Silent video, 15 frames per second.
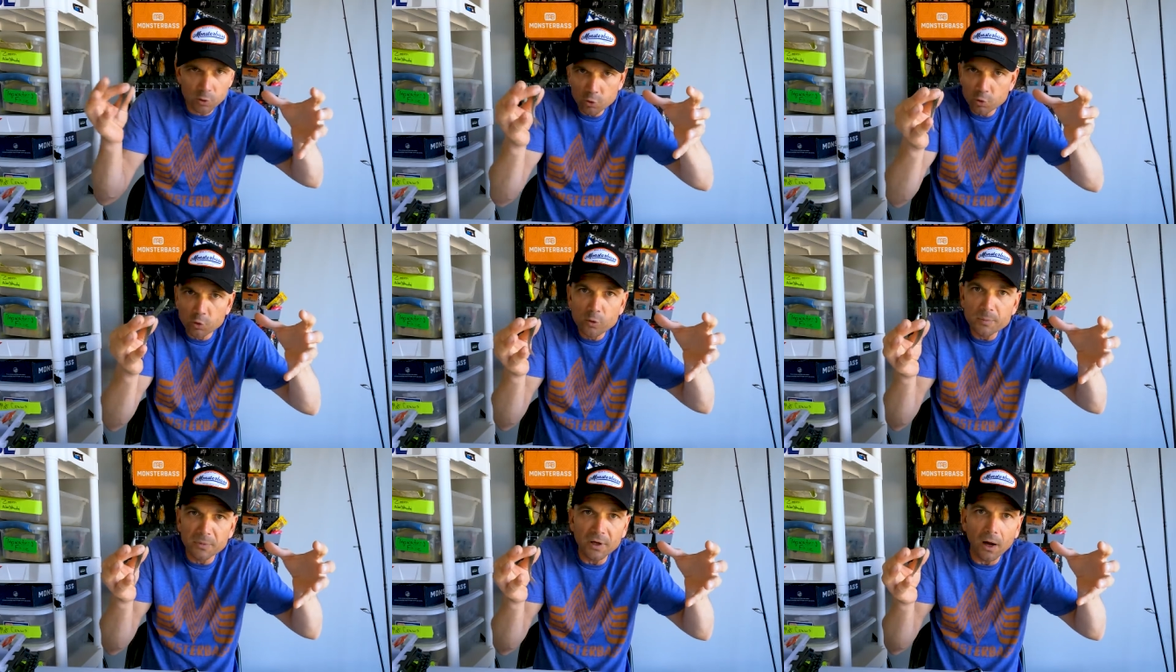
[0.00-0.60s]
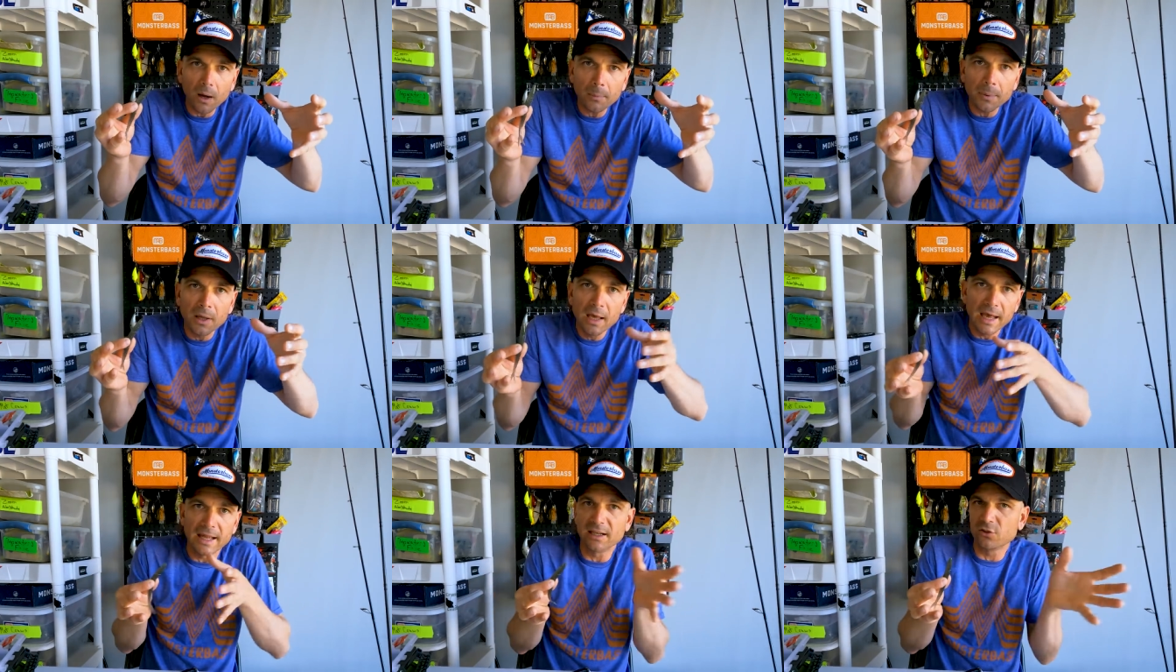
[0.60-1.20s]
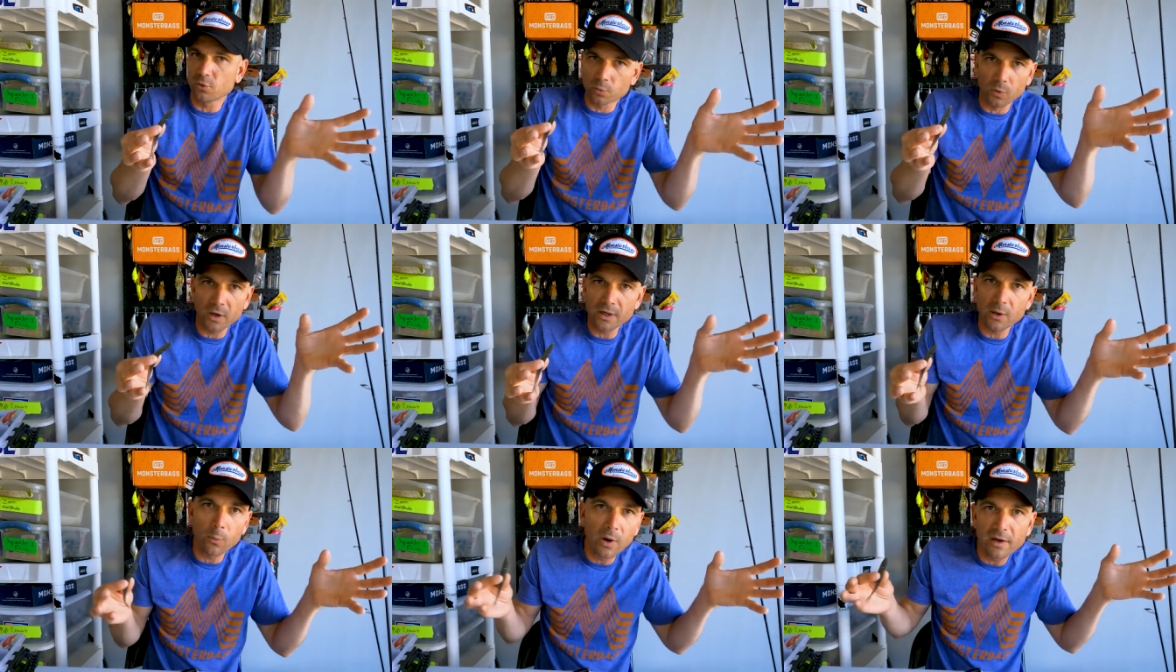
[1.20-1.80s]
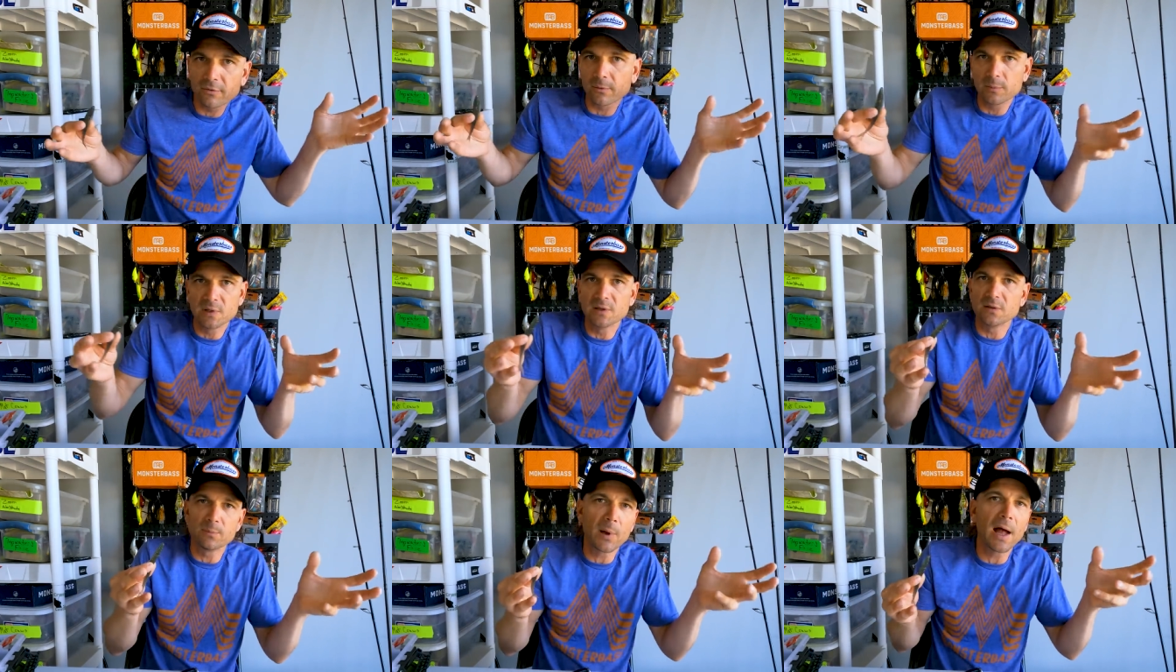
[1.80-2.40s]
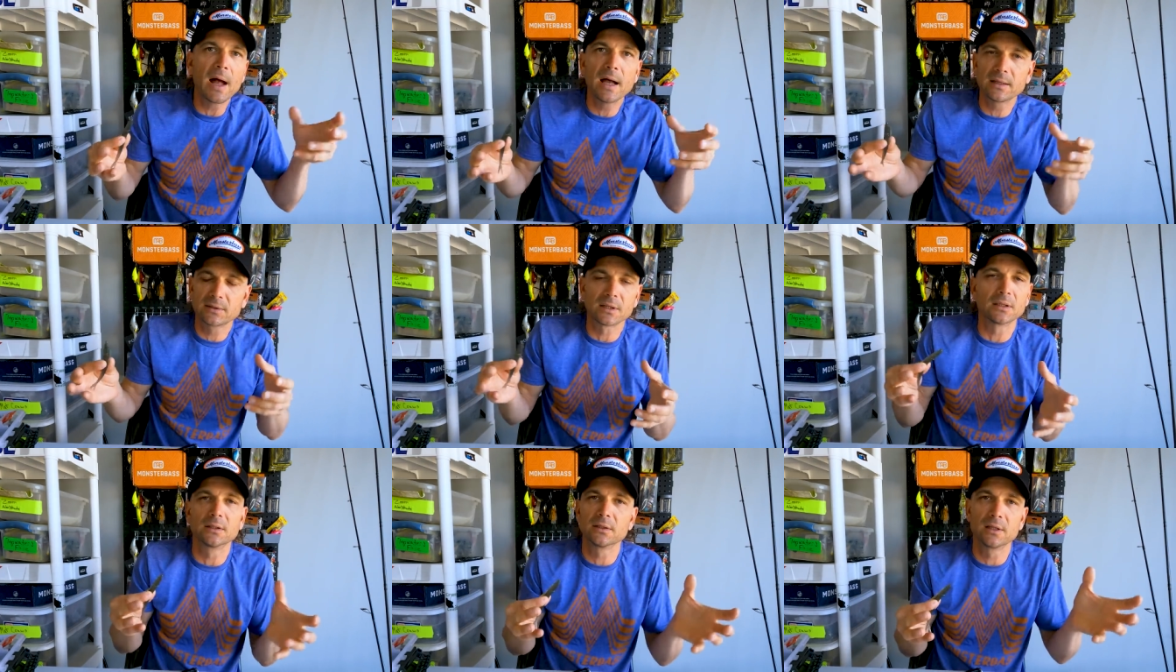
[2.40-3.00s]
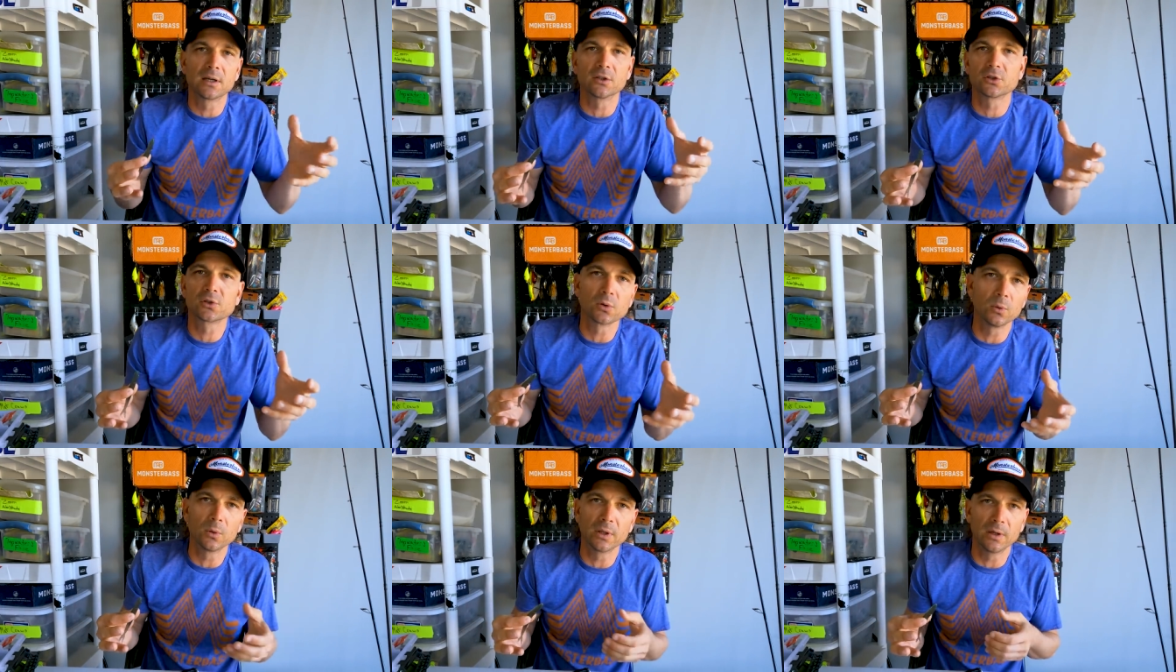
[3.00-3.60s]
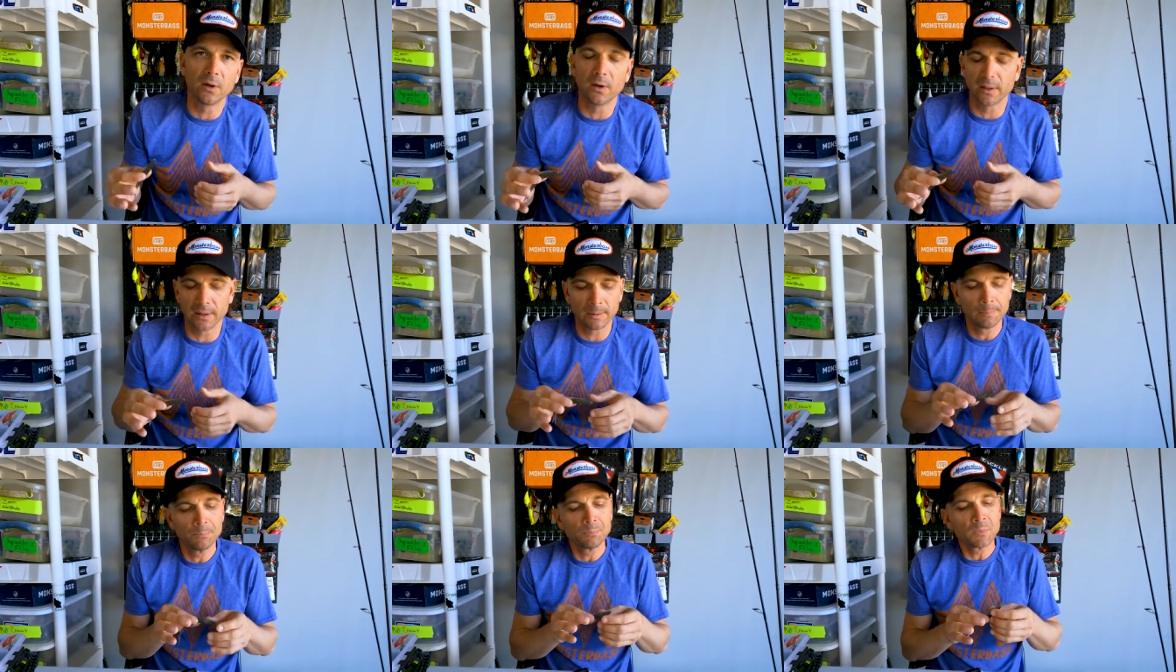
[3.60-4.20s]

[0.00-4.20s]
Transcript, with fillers: grouped up and it's running away from these bass that are, that are schooling on it.